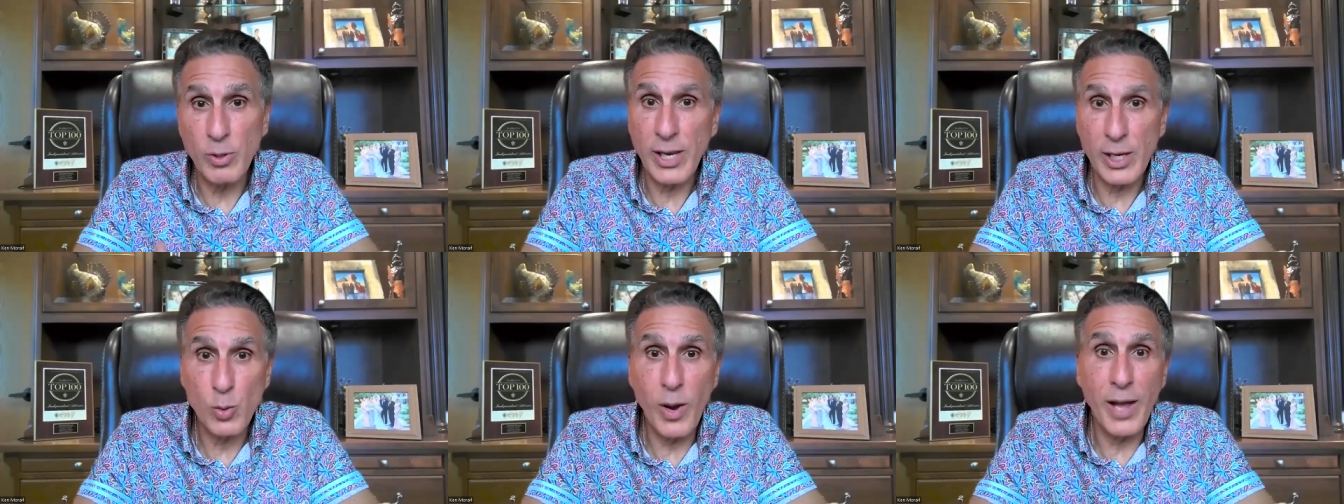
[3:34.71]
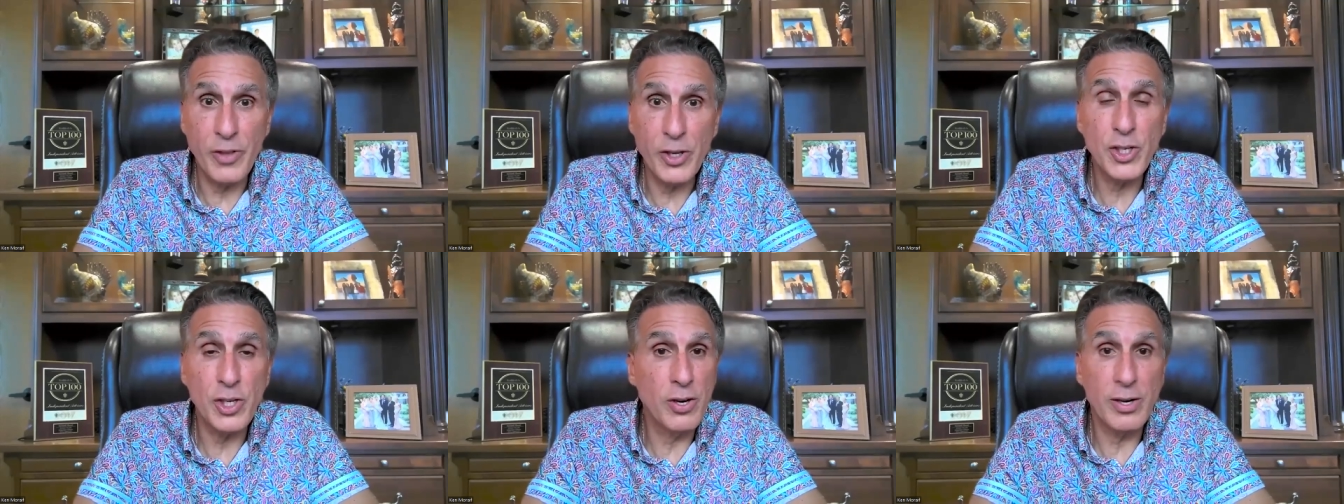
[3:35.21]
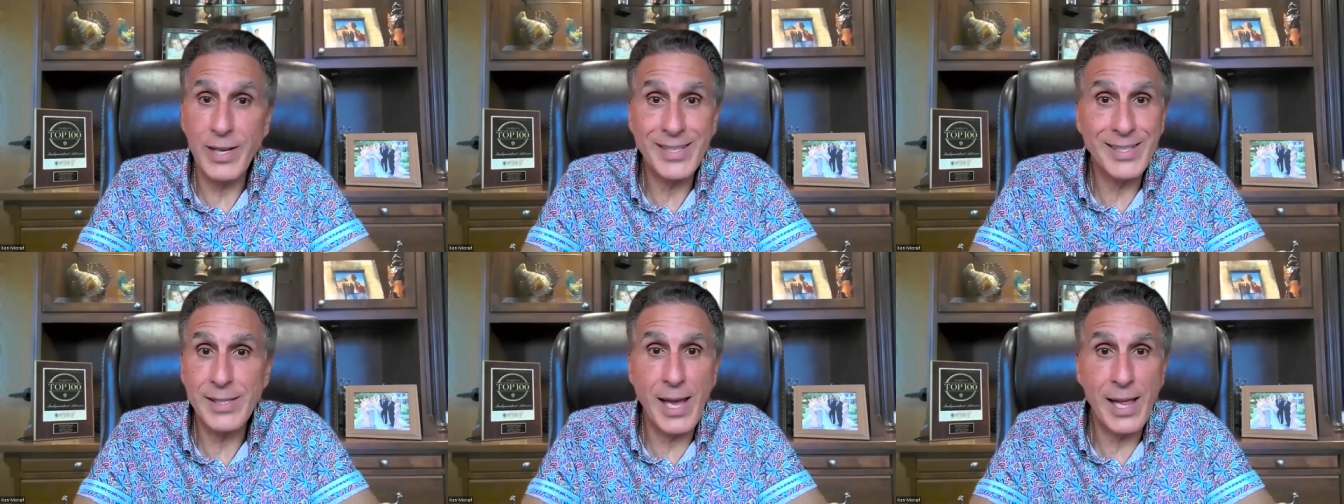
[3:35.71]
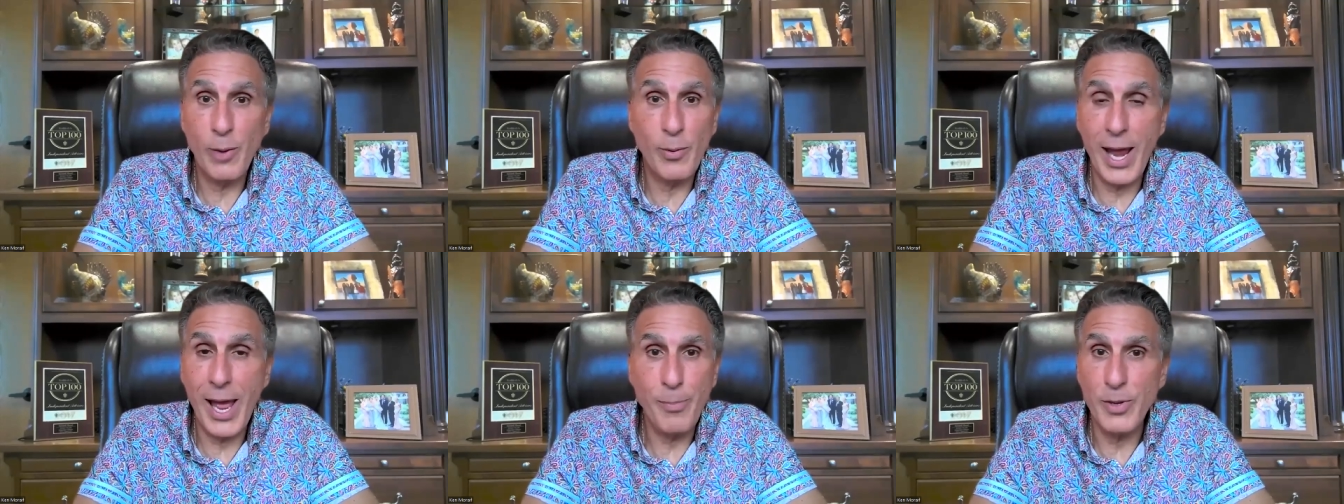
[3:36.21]
Well, guess what? This year, that's exactly
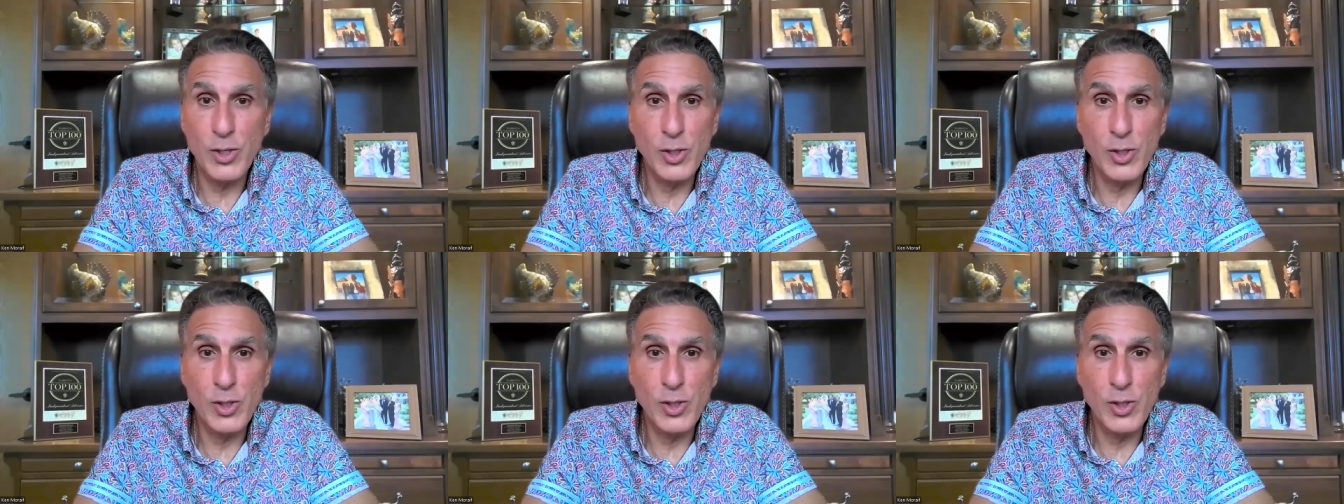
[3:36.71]
what happened.